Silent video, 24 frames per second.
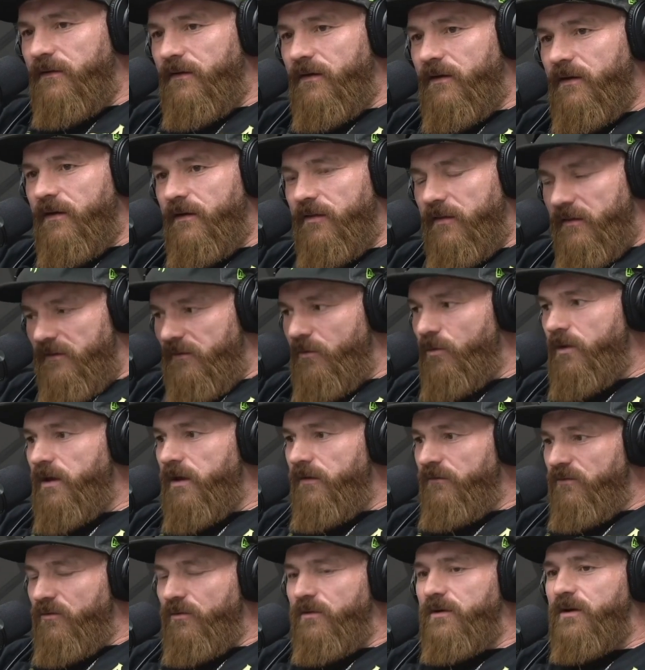and there's a way
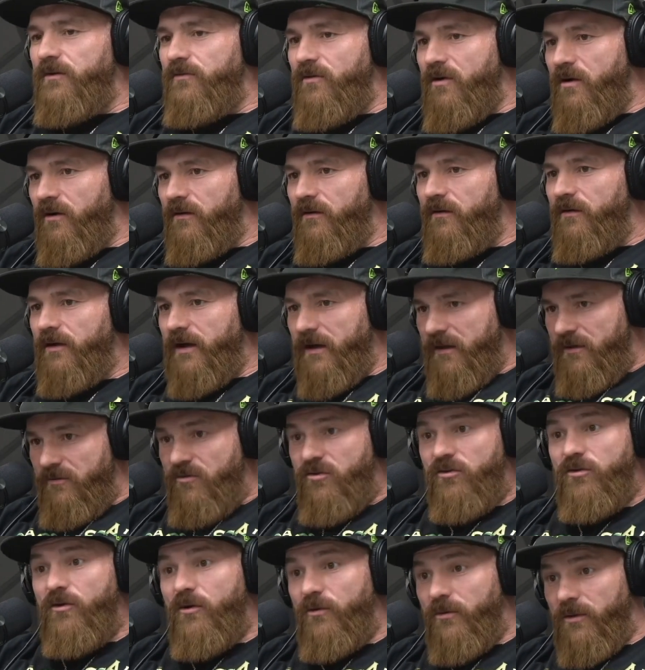of doing it wrong. I can
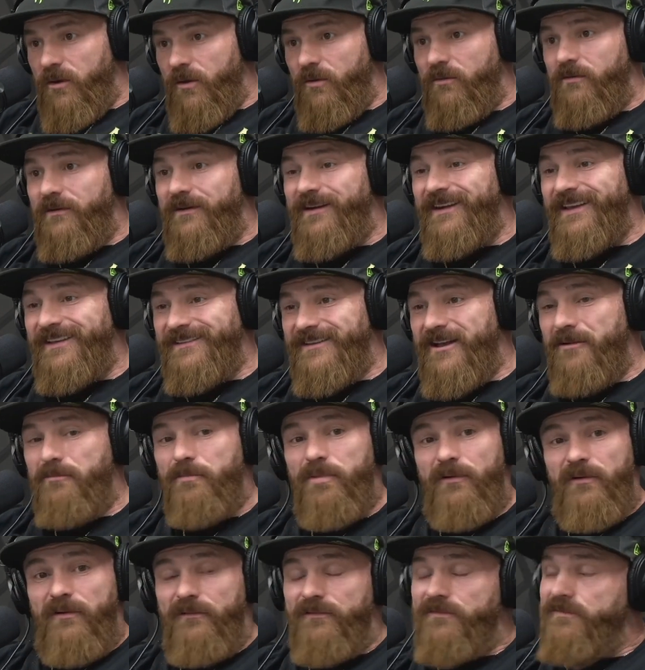show you an
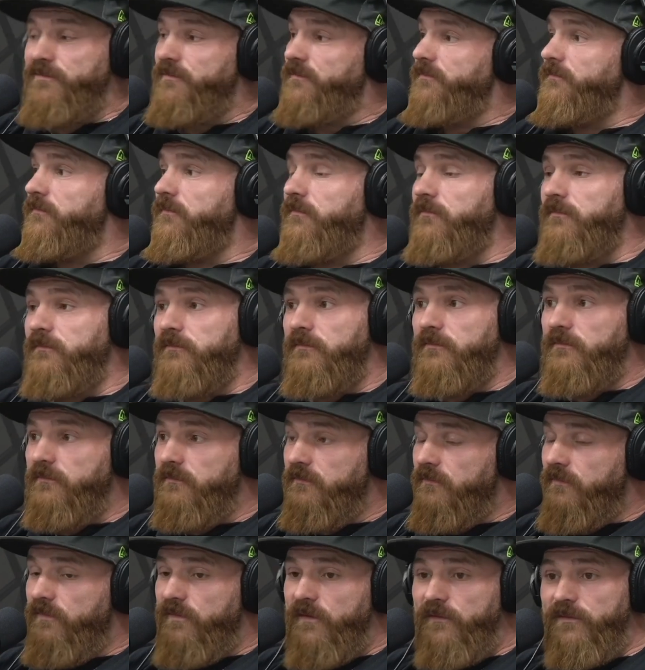example of
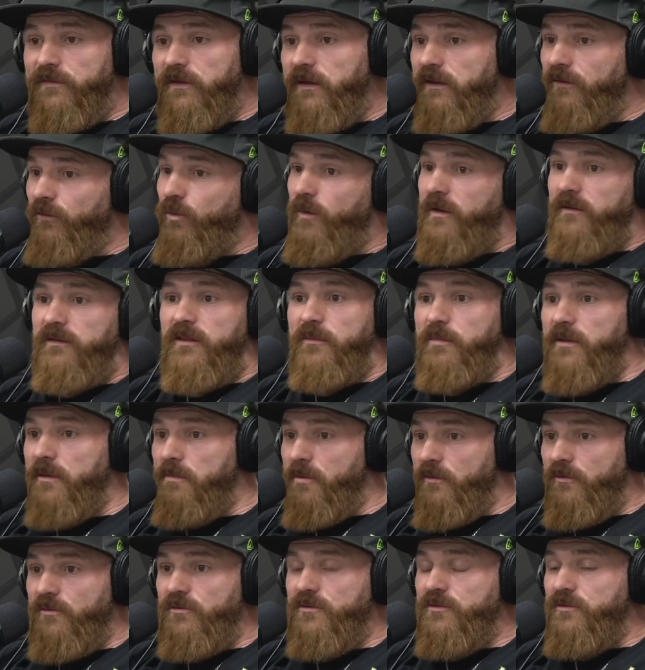15, 20
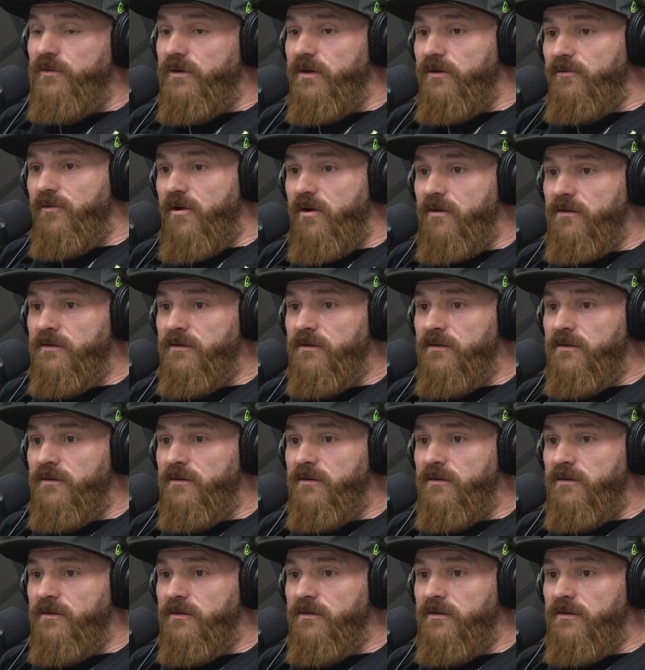people who are doing it wrong.